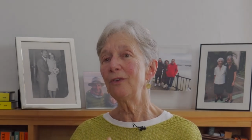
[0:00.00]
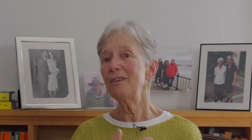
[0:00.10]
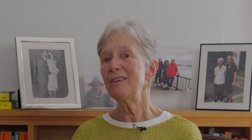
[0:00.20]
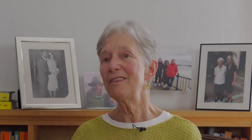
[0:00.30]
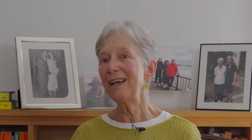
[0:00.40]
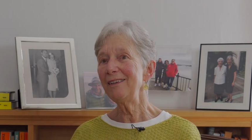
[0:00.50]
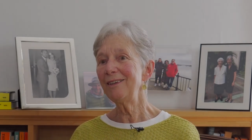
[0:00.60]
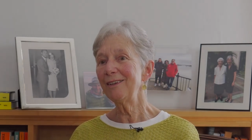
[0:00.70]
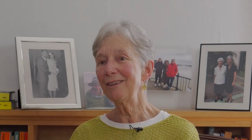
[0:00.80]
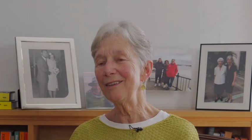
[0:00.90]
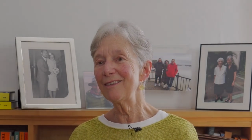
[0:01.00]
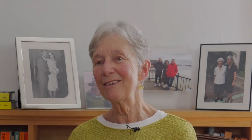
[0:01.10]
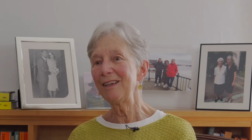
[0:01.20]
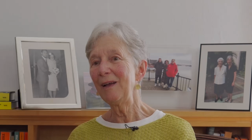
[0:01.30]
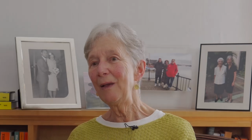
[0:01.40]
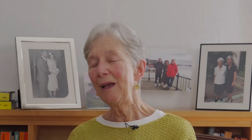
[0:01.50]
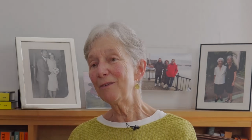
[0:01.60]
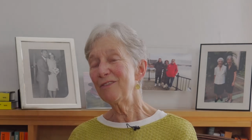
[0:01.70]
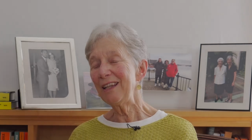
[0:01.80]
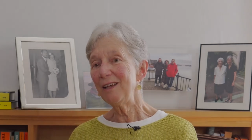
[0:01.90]
the descendants
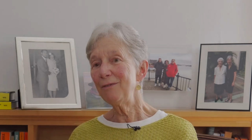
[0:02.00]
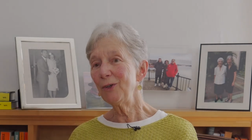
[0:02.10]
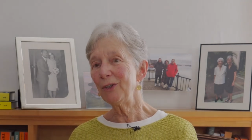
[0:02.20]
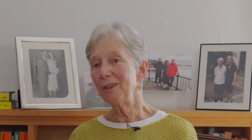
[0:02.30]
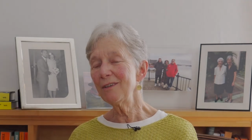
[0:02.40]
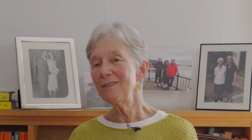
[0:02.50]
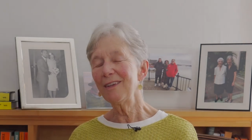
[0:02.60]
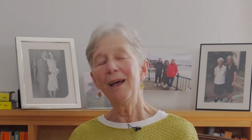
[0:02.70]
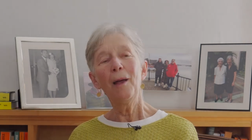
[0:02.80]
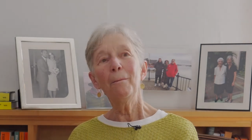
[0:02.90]
of slave owners,